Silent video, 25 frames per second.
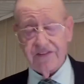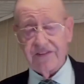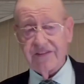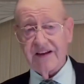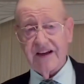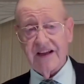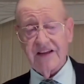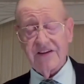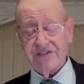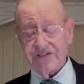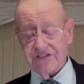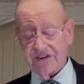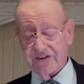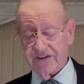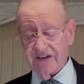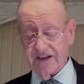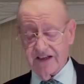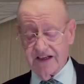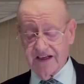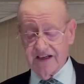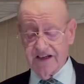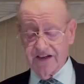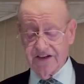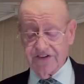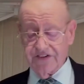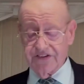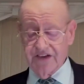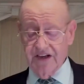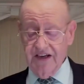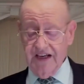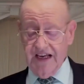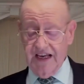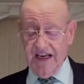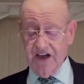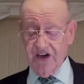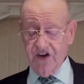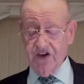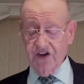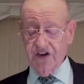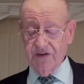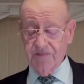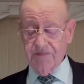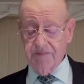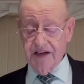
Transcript: then certainly is a good